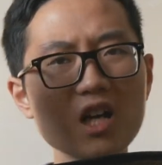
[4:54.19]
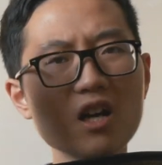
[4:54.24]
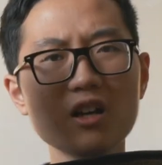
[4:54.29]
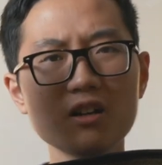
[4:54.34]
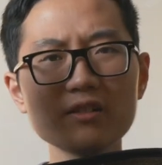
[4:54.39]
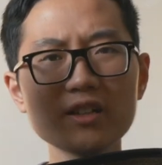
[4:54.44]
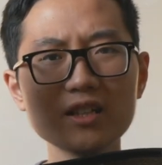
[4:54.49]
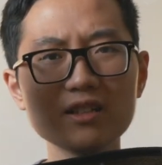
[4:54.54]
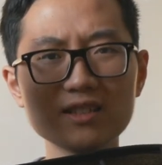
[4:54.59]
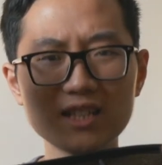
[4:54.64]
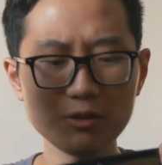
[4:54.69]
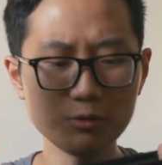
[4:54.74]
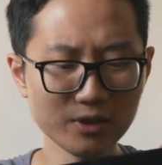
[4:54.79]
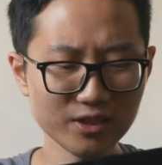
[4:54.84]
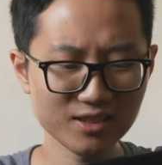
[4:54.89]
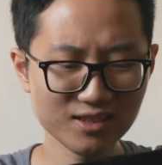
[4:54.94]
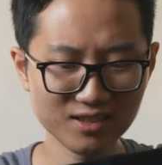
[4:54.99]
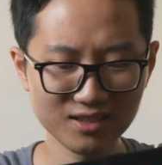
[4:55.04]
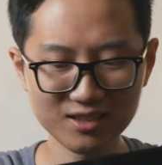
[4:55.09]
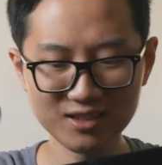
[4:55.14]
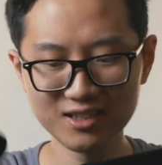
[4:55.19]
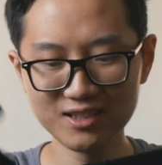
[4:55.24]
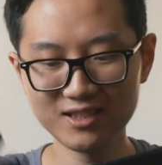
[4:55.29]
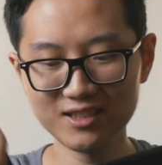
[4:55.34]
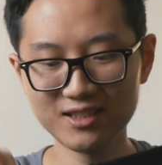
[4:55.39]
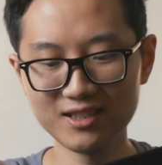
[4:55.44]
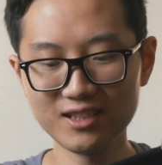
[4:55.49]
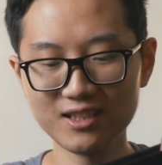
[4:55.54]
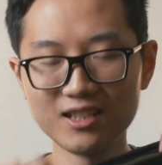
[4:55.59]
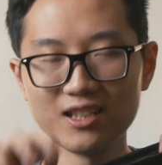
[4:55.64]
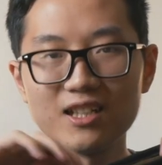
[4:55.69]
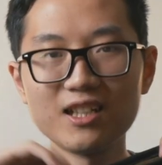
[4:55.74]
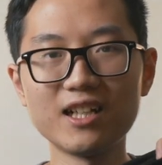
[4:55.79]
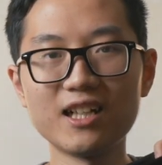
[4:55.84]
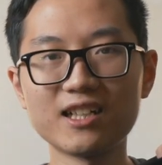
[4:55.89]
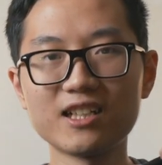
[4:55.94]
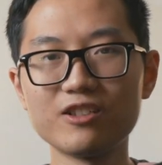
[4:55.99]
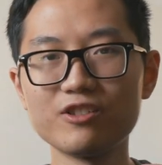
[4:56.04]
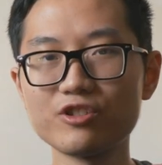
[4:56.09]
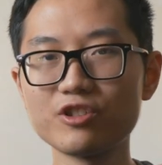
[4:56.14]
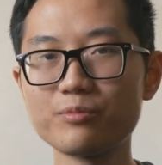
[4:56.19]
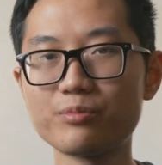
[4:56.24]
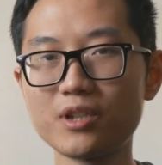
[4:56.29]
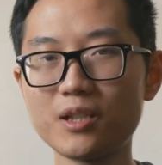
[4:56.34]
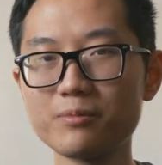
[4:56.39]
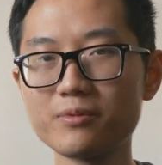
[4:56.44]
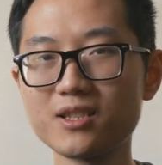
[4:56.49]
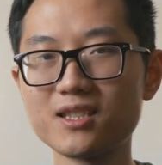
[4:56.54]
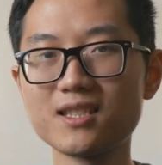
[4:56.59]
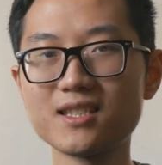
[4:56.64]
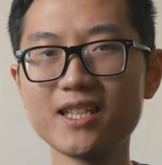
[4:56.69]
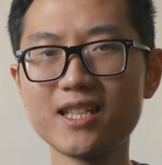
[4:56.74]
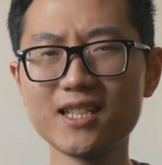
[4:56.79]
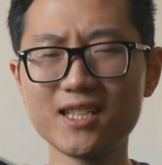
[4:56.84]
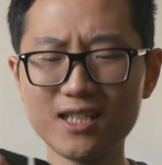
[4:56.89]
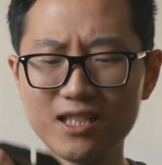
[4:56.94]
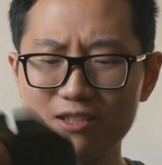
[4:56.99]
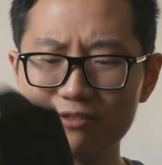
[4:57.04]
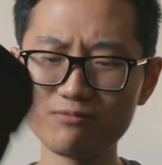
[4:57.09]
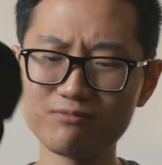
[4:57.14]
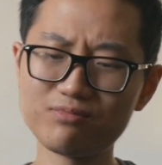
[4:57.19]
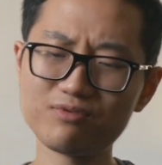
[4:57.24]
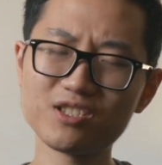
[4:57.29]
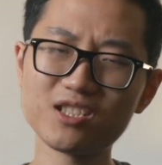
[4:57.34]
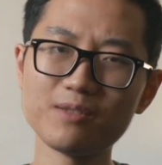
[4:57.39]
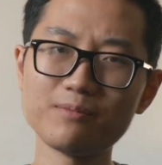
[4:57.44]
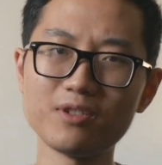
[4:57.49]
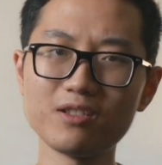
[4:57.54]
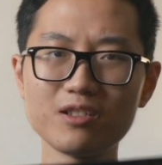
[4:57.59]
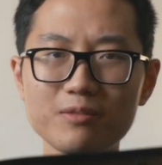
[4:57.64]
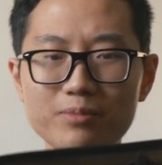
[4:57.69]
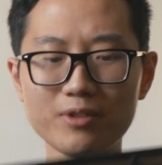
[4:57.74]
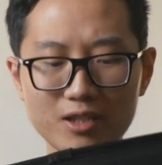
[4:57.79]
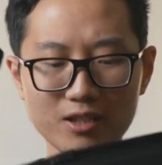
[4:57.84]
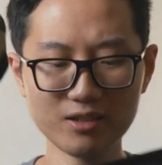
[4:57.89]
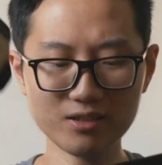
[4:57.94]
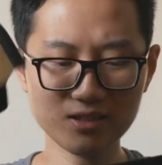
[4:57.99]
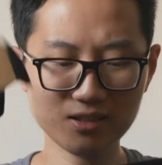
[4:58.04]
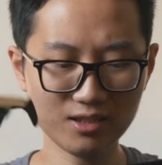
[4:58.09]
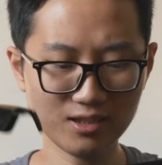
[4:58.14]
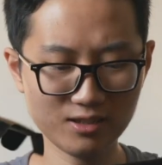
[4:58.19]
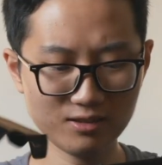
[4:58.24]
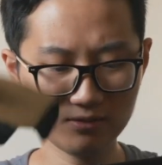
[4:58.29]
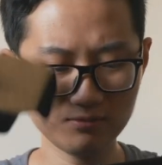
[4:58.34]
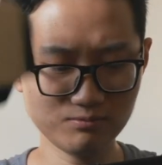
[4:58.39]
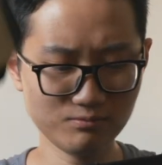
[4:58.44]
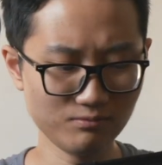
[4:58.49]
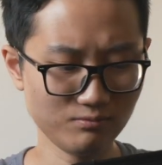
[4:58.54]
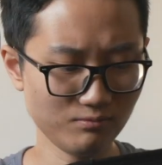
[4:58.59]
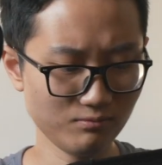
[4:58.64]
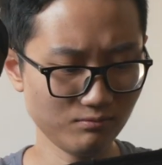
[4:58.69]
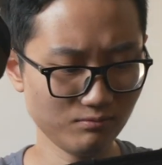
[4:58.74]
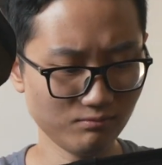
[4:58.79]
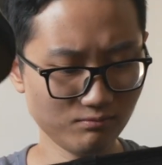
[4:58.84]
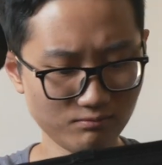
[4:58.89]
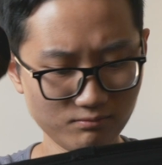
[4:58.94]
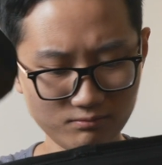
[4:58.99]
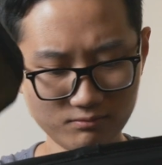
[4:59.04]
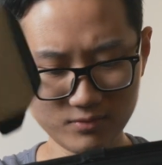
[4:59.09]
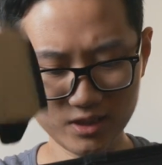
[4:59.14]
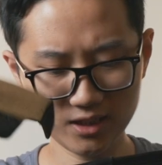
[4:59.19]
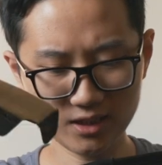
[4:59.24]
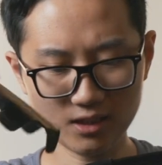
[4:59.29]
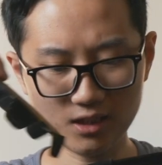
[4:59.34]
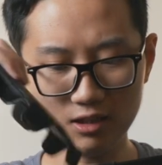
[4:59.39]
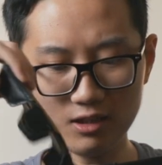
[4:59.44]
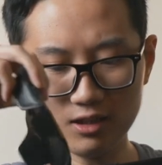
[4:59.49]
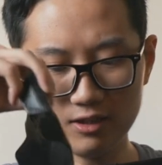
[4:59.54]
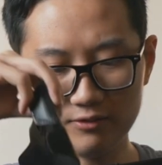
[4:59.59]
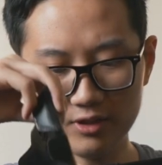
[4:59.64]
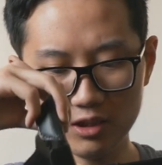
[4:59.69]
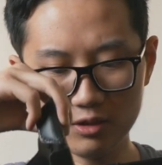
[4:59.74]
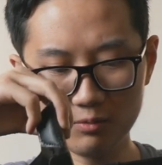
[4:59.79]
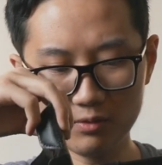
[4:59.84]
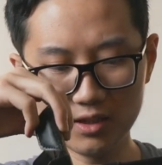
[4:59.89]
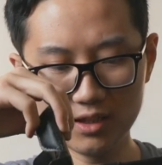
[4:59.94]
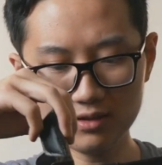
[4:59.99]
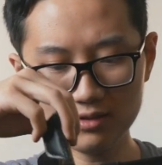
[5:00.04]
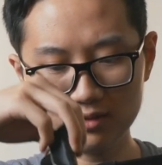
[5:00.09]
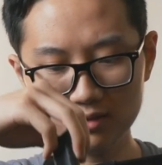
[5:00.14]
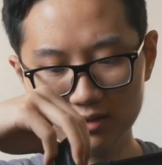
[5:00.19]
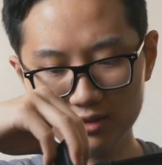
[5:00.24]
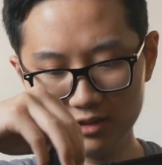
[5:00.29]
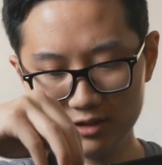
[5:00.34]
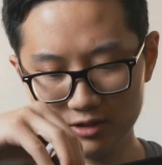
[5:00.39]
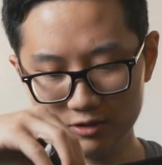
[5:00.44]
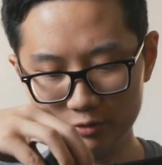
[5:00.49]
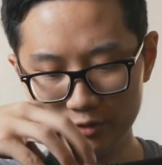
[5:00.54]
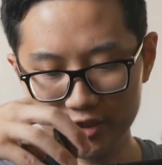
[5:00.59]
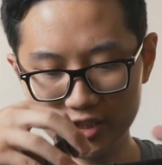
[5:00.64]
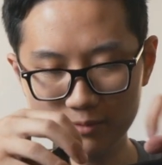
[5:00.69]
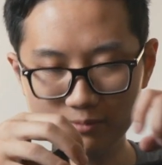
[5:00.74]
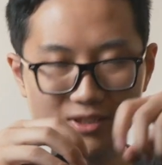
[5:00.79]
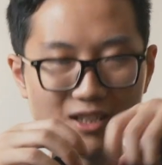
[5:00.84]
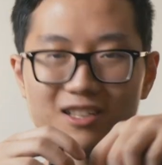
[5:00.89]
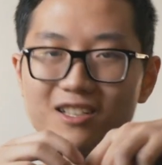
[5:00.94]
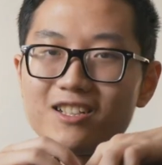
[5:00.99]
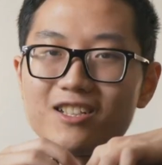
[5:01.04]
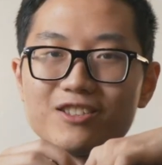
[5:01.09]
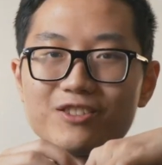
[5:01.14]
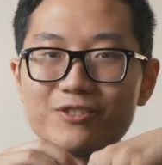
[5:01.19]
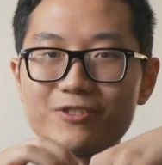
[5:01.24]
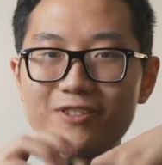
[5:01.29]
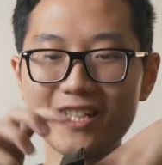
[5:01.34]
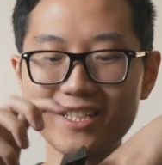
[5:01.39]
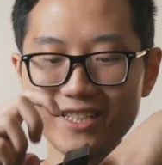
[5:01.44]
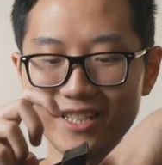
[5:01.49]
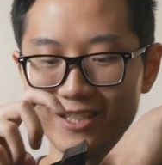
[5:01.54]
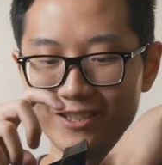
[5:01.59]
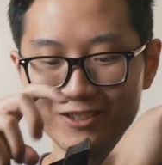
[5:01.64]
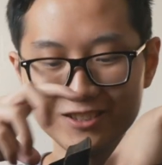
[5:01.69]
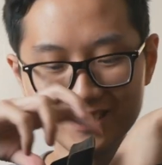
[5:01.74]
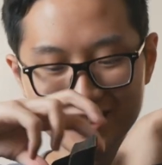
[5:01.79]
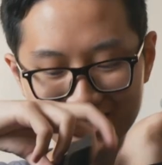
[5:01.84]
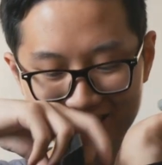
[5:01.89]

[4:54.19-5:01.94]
Okay, that works. I can also probably take out some other parts and make it however I want, which I'm not gonna do right now.